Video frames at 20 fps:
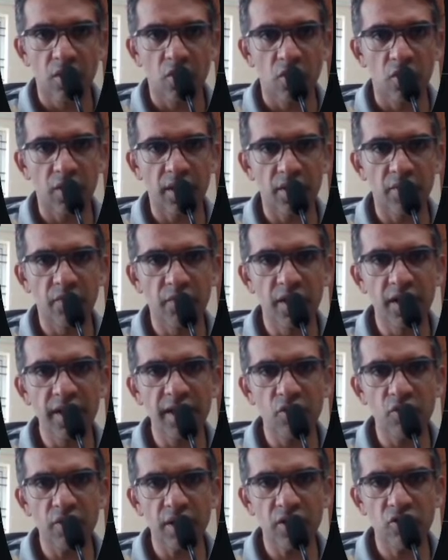okay we
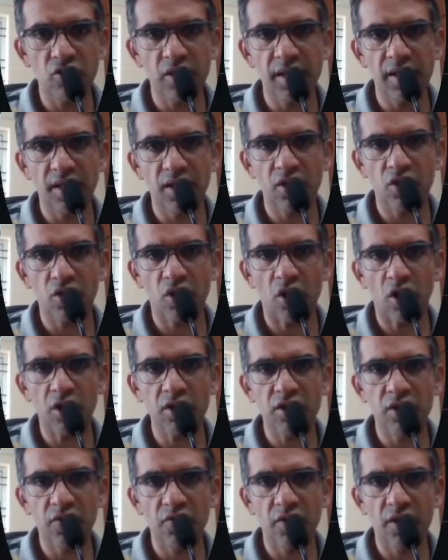need to actually
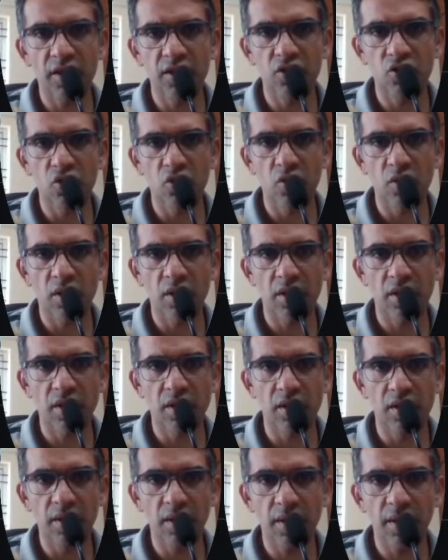cross reference over
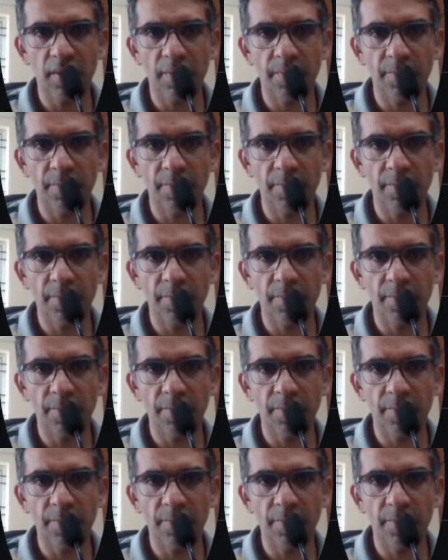here